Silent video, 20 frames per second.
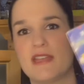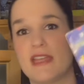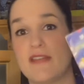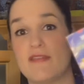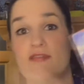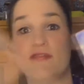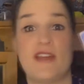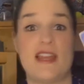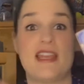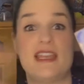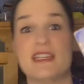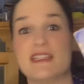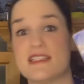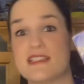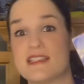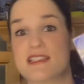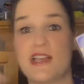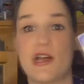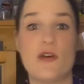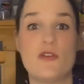Confetti
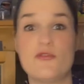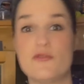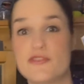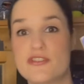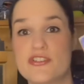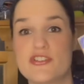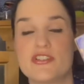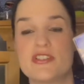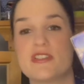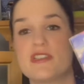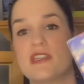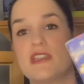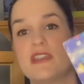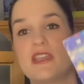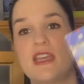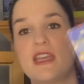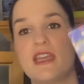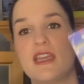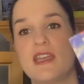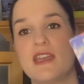itself was just a
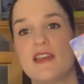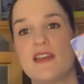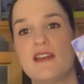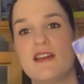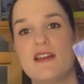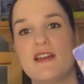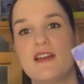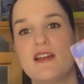thing.